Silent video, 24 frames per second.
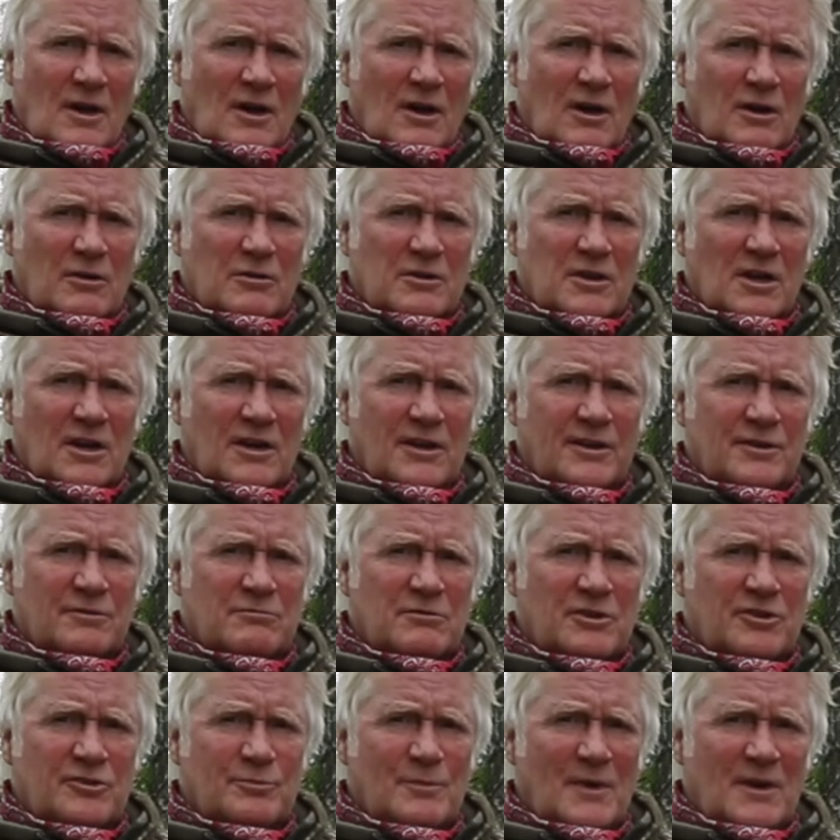okay in the
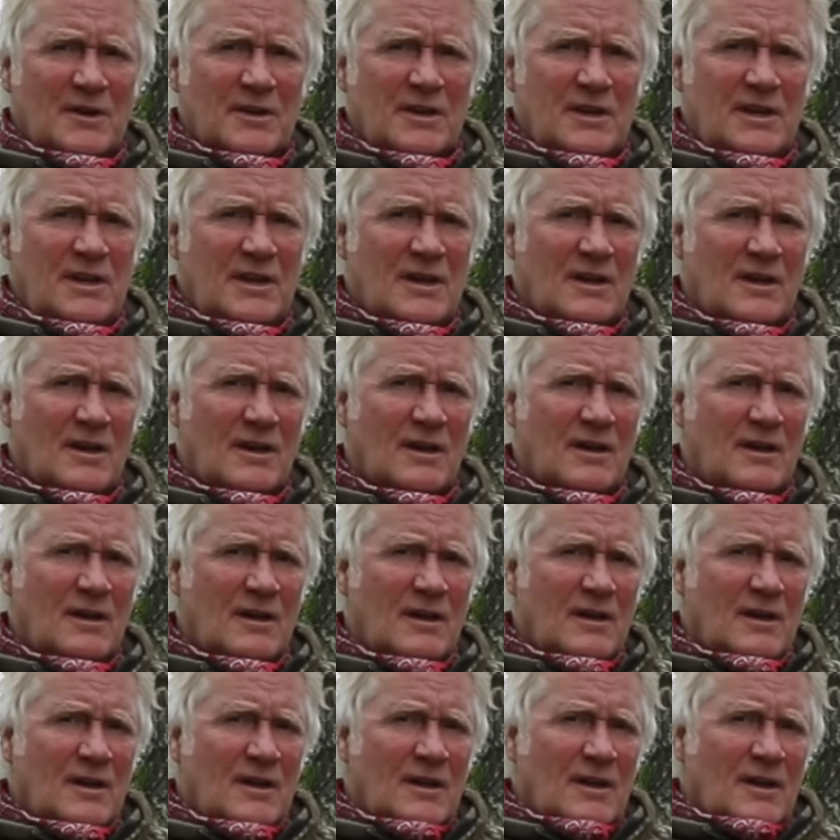Ridge Monkey.
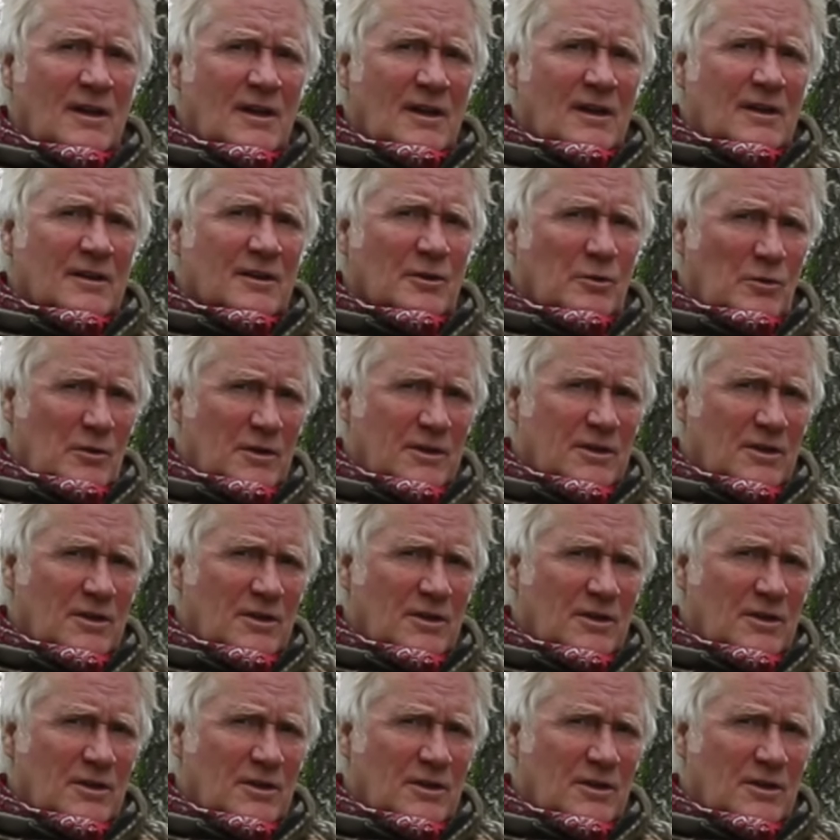Now, I